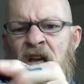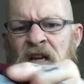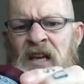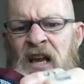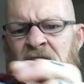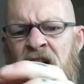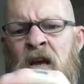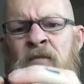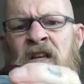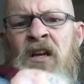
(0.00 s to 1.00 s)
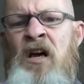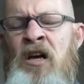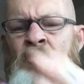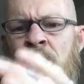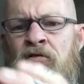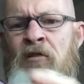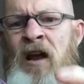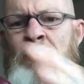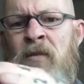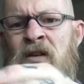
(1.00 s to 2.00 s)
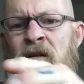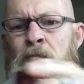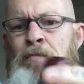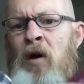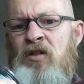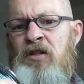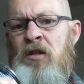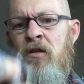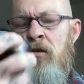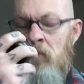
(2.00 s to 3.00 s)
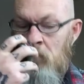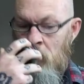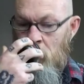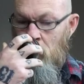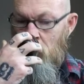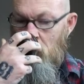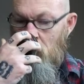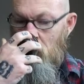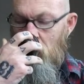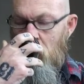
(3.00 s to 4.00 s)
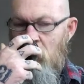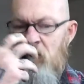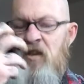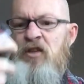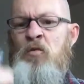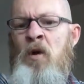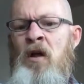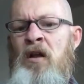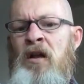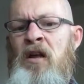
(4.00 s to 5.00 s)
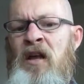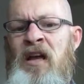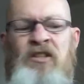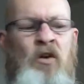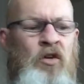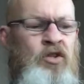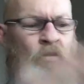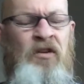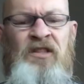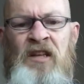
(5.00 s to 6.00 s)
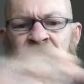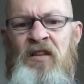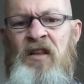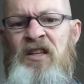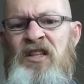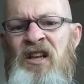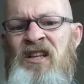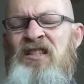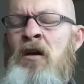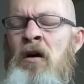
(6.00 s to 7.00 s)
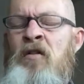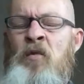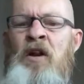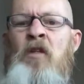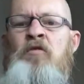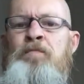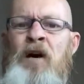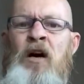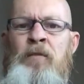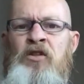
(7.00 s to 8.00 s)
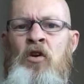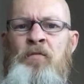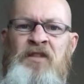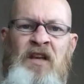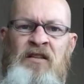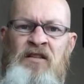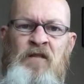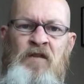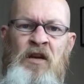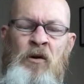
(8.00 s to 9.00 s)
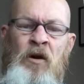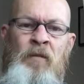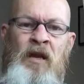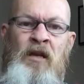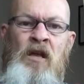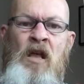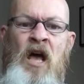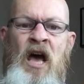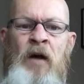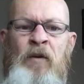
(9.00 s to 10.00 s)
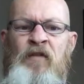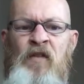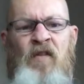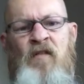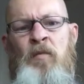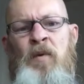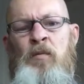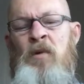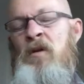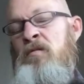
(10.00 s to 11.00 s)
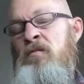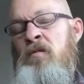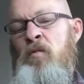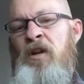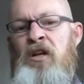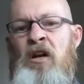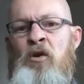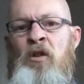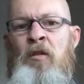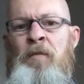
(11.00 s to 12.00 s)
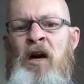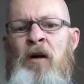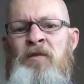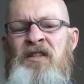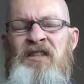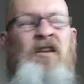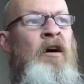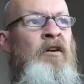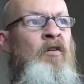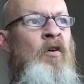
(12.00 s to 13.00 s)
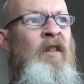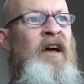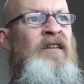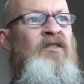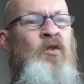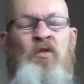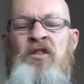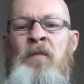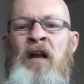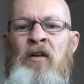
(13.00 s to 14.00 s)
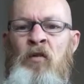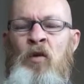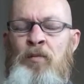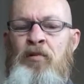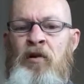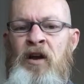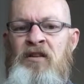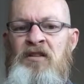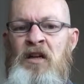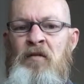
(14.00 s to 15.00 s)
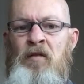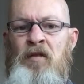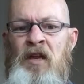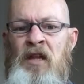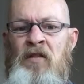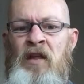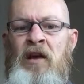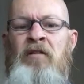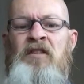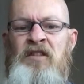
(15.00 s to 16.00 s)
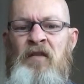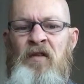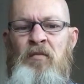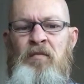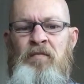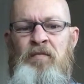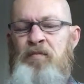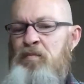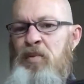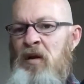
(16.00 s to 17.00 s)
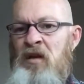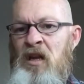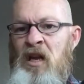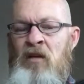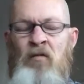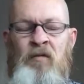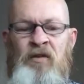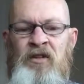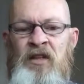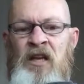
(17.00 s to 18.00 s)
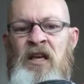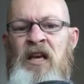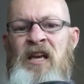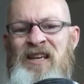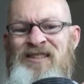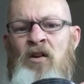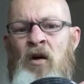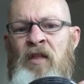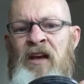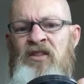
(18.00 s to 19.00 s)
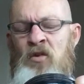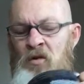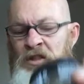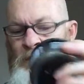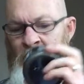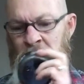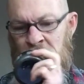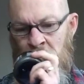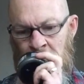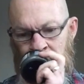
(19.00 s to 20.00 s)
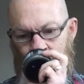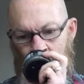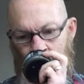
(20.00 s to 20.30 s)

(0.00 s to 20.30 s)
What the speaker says: Again, comes at 100 gram pot. This one has got a stronger scent to this, and it's kind of one of those barbershop scents, if you know what I mean. If you've ever been, well, when you go to the barbers, it's kind of got that sort of smell of all the products and everything in there and the stuff they put in your hair, obviously. It's got that sort of smell to it.